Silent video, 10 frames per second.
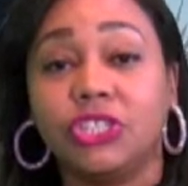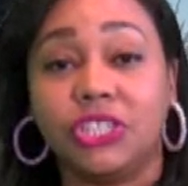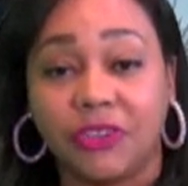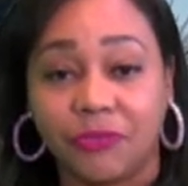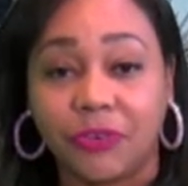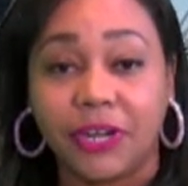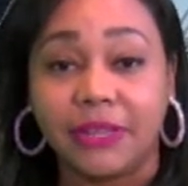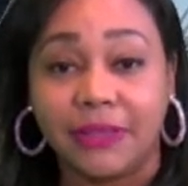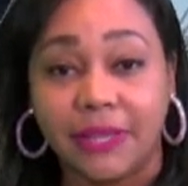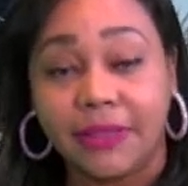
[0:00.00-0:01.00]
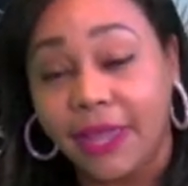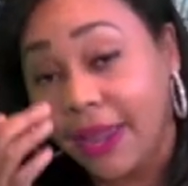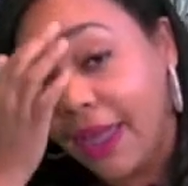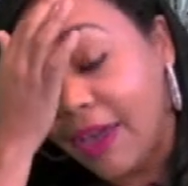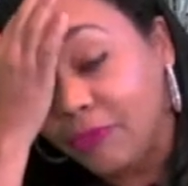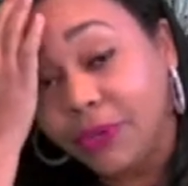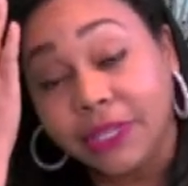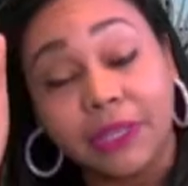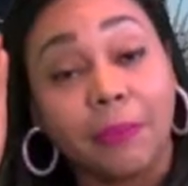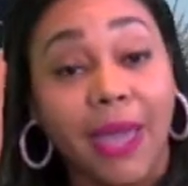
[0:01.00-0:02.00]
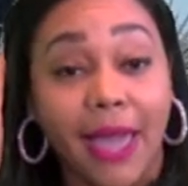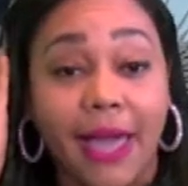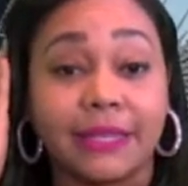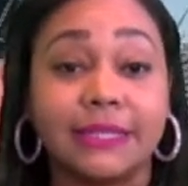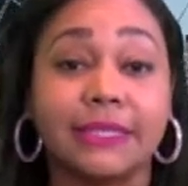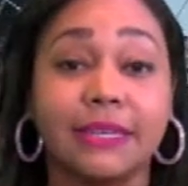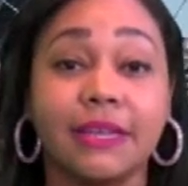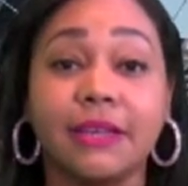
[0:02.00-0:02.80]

different than they have been in the past.